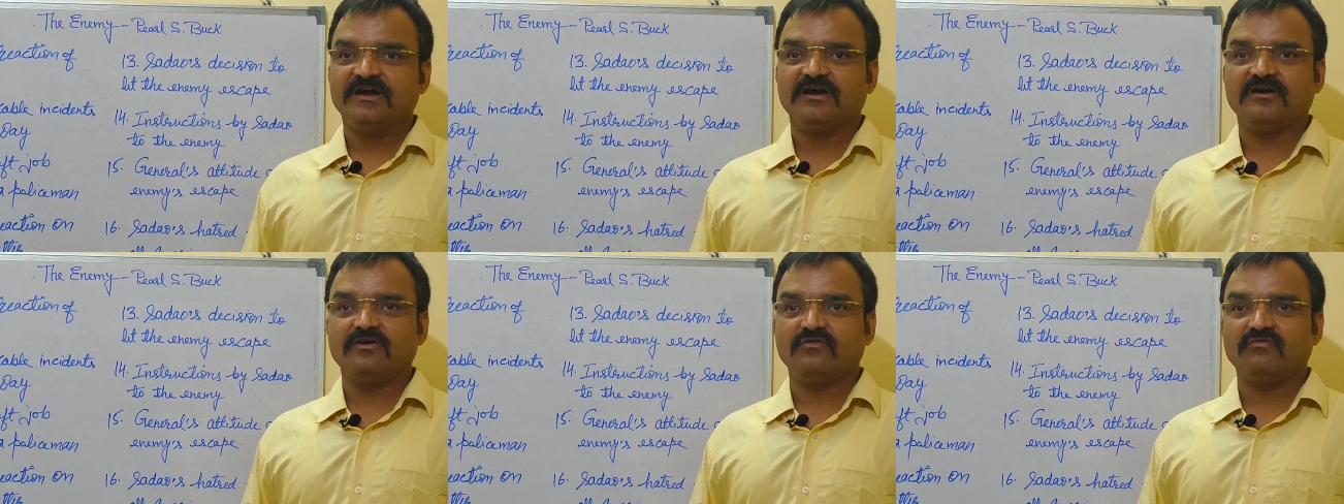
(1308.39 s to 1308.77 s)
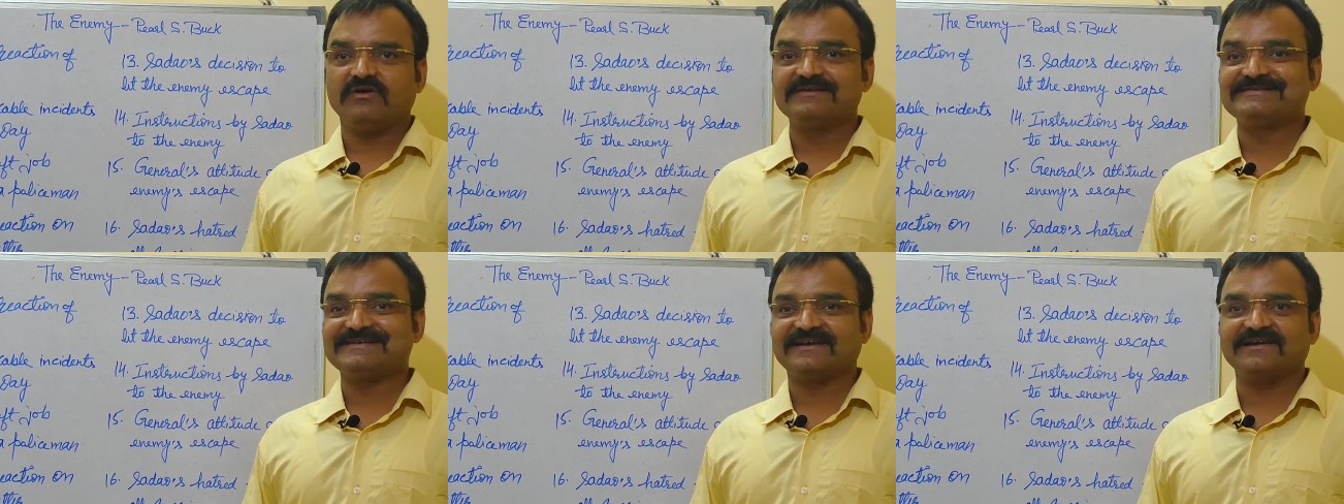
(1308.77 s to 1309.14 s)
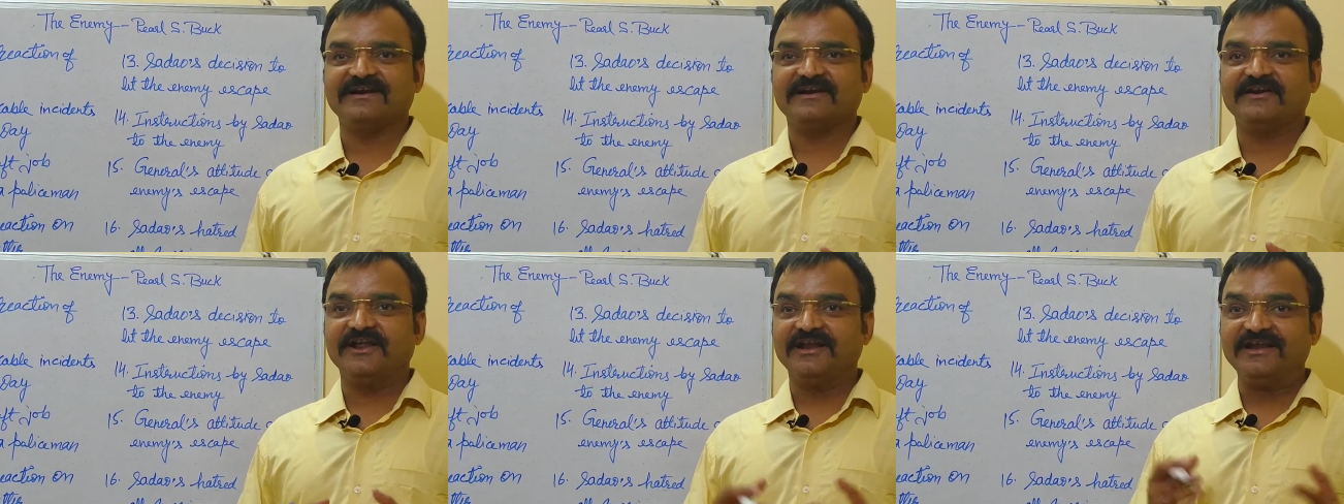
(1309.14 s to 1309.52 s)
1
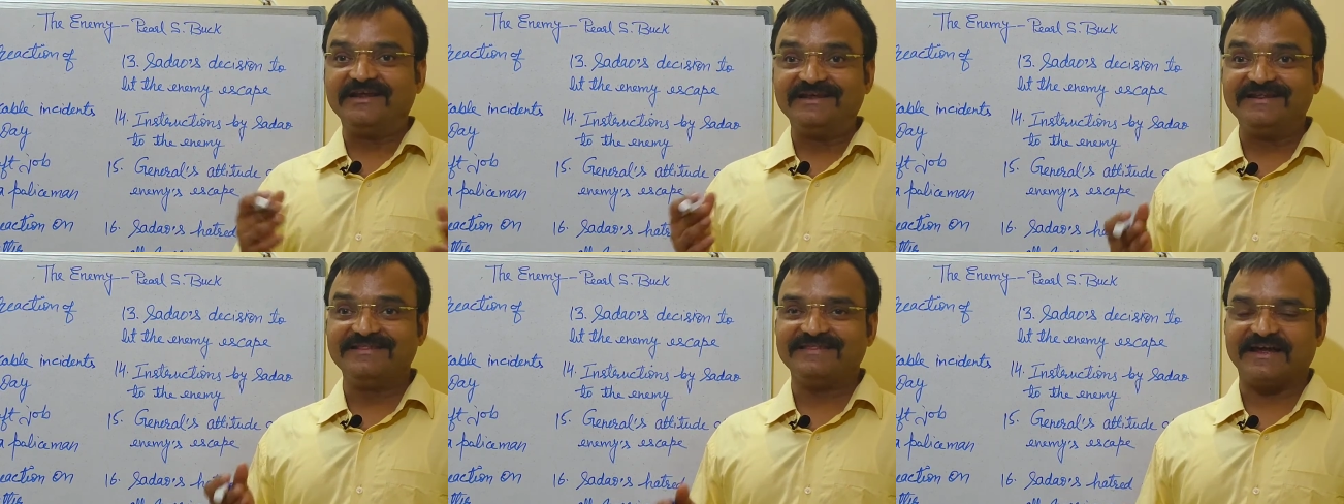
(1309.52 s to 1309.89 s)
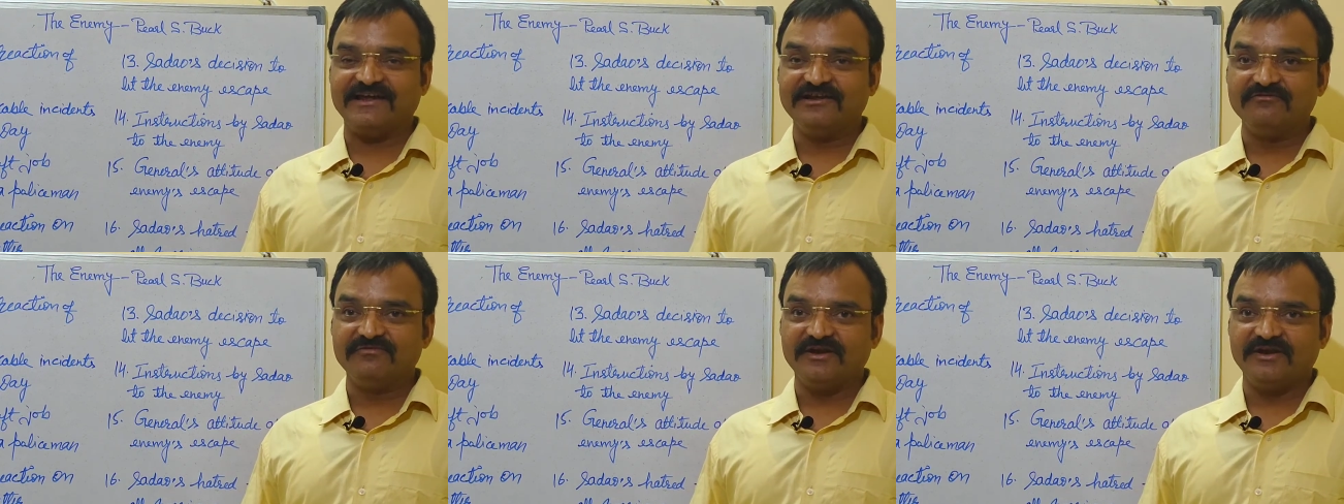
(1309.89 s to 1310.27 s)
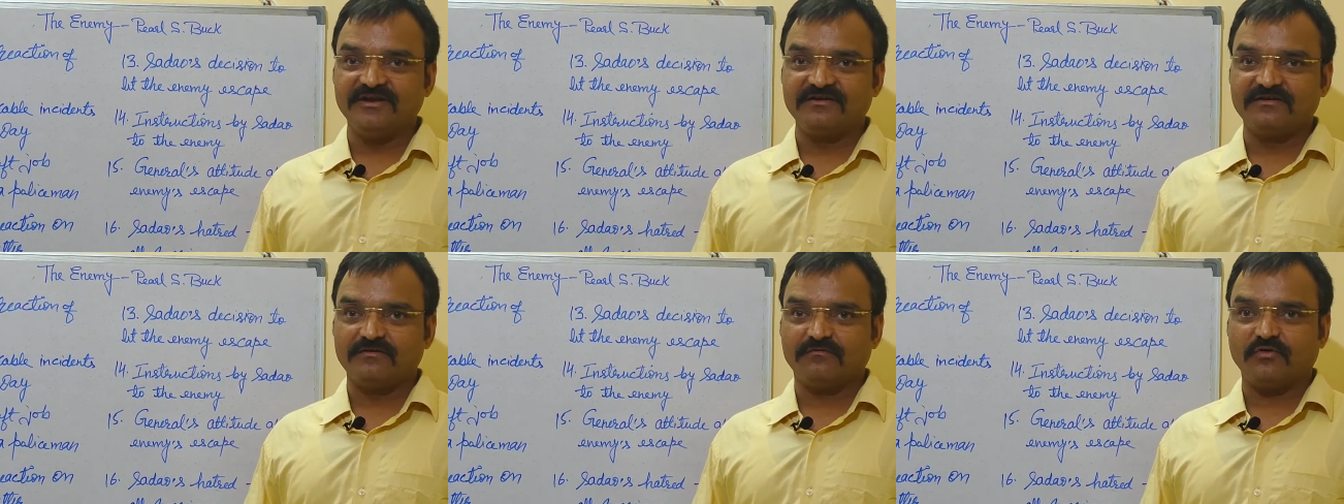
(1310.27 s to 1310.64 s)
signal daily in the
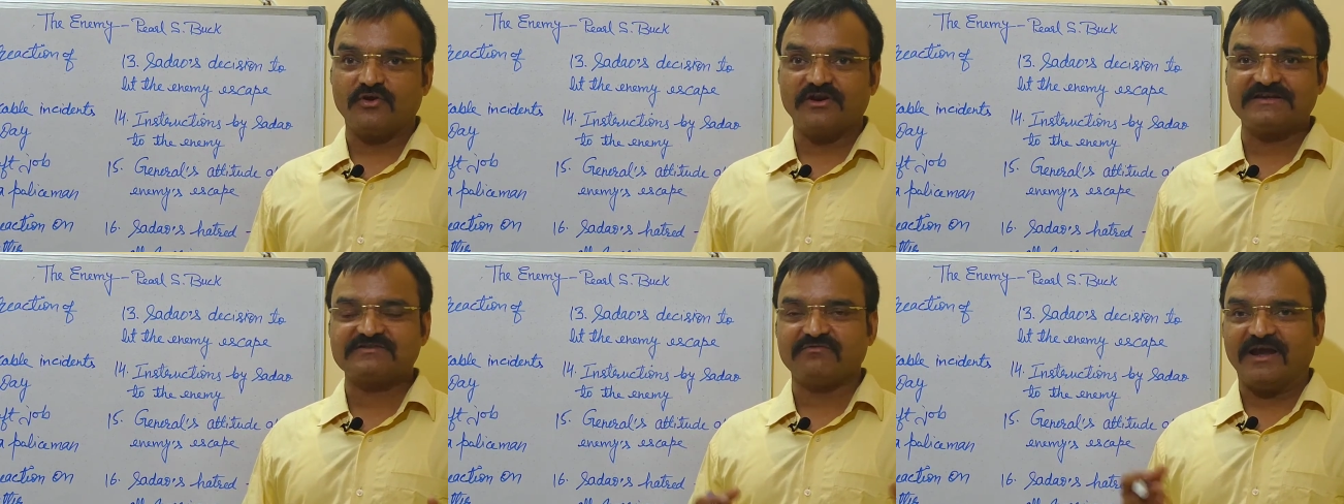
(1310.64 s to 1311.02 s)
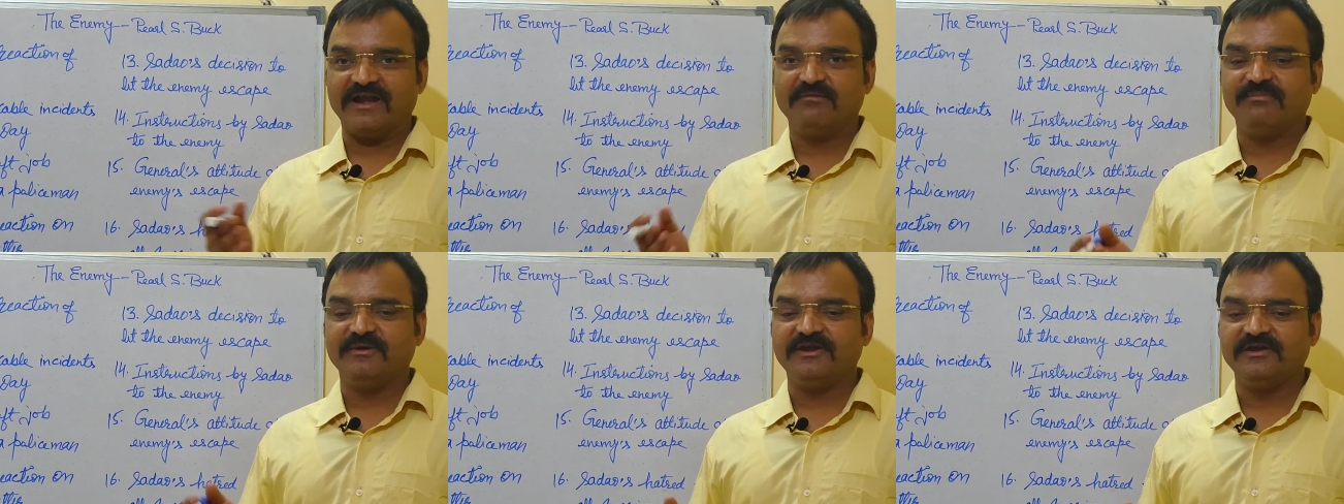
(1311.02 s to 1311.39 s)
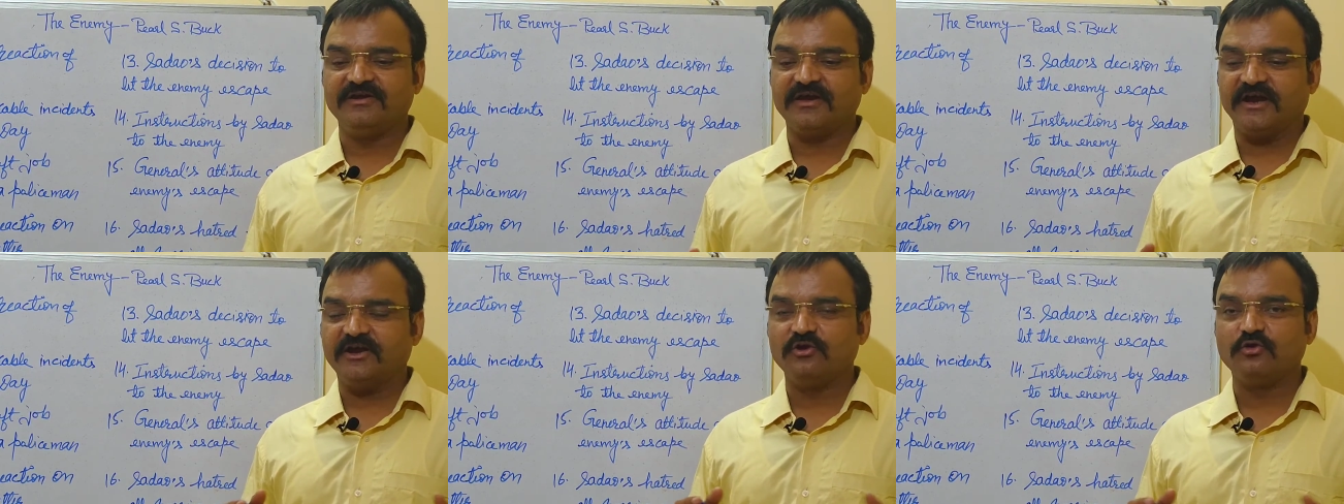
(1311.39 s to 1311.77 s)
evening for his
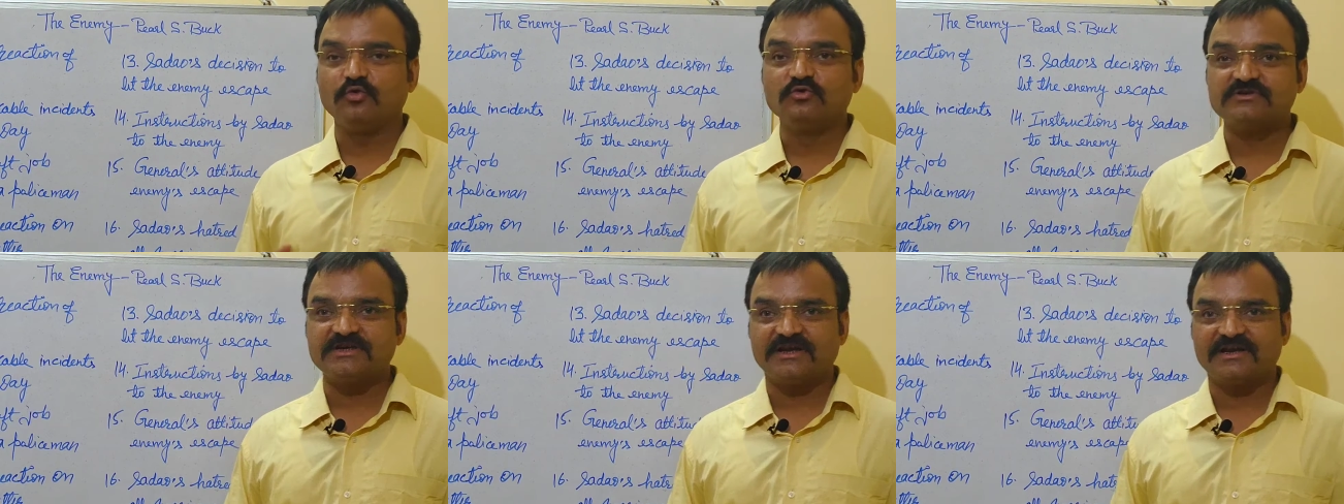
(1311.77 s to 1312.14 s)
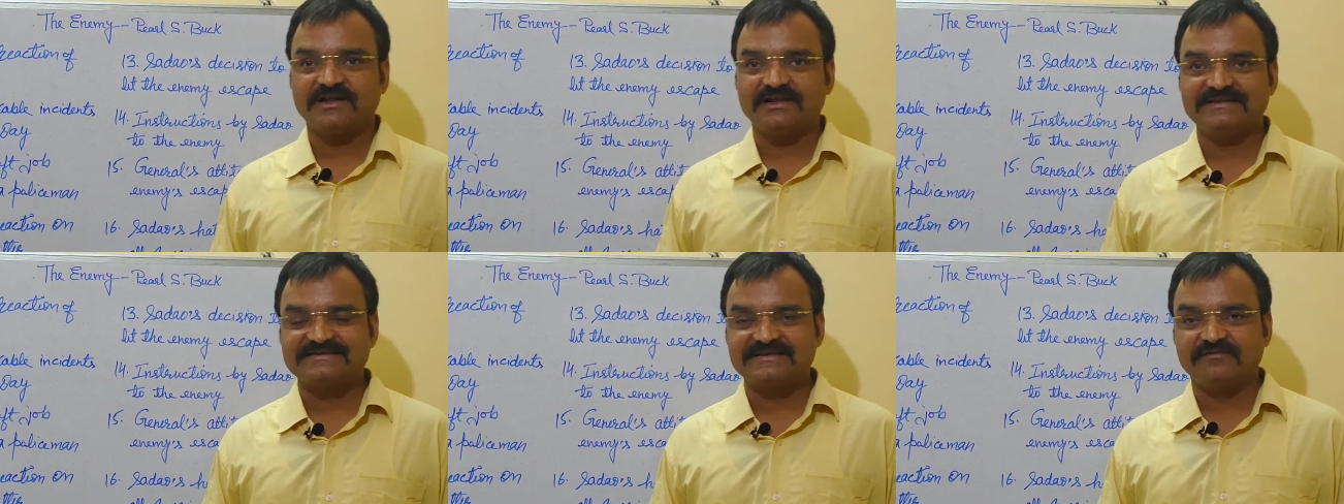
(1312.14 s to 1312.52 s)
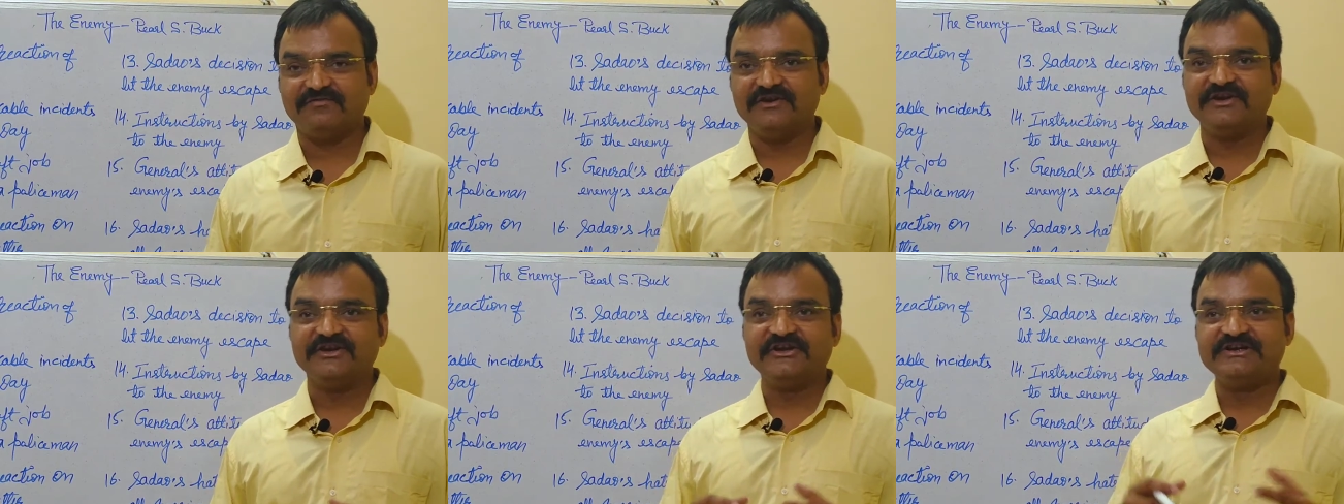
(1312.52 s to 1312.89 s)
well-being, and 2 signals if
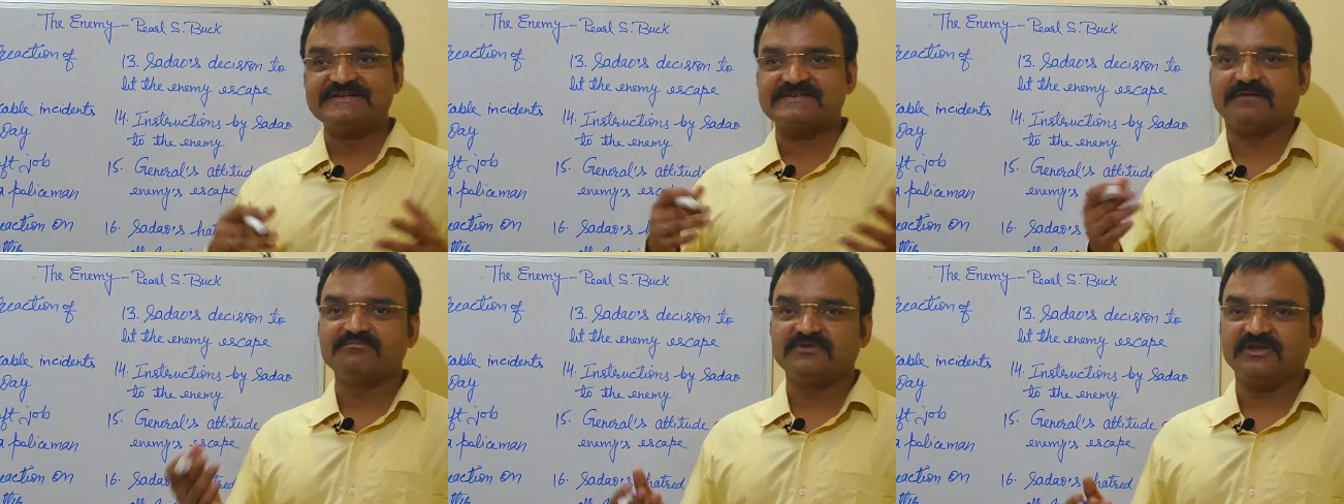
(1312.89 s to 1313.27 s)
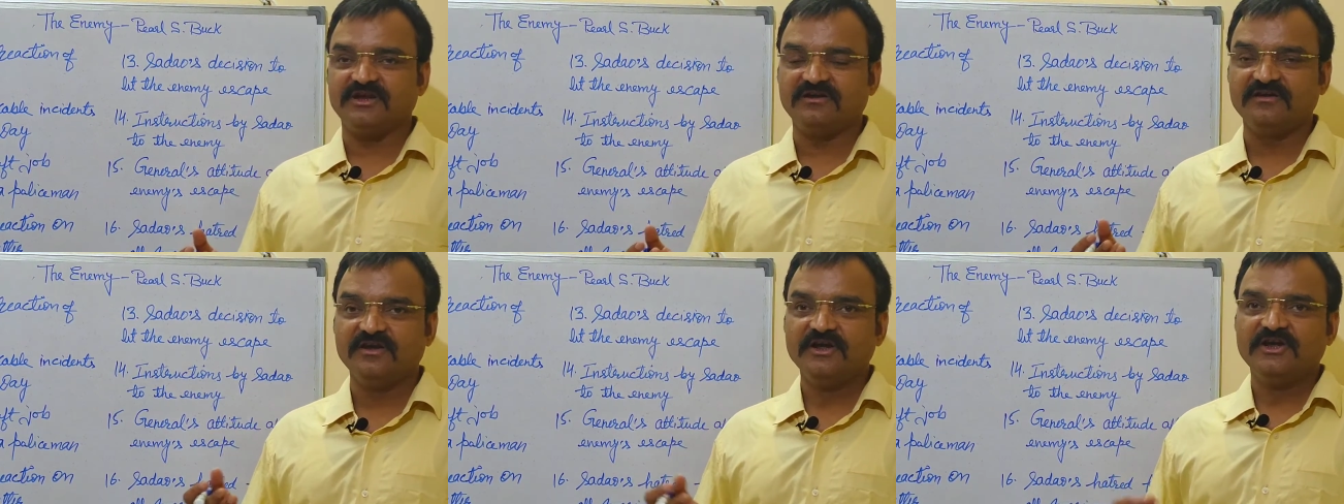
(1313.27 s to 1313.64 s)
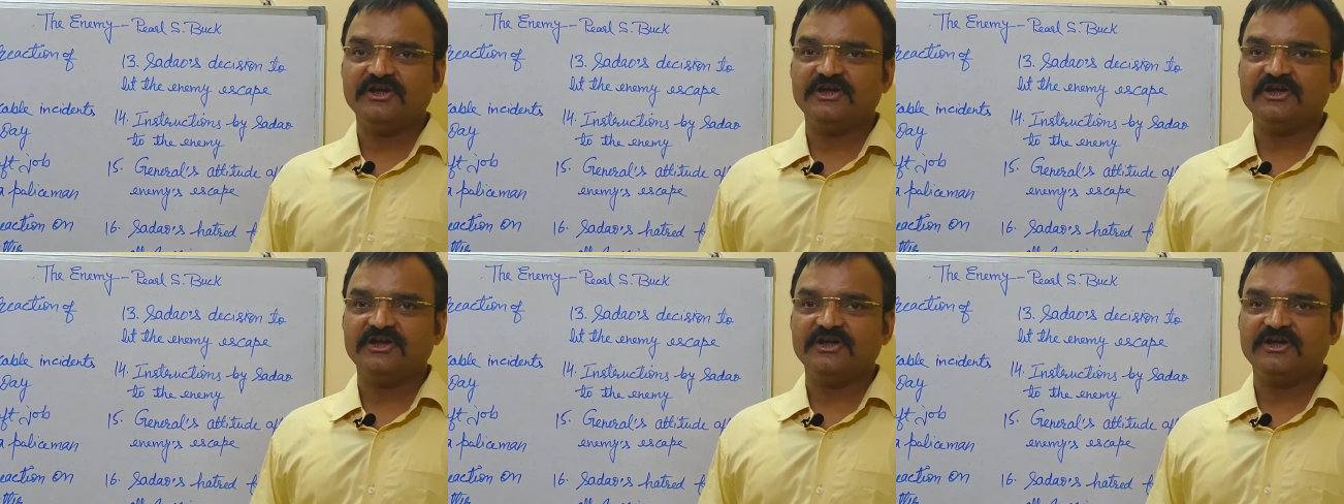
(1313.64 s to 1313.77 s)
he needs something.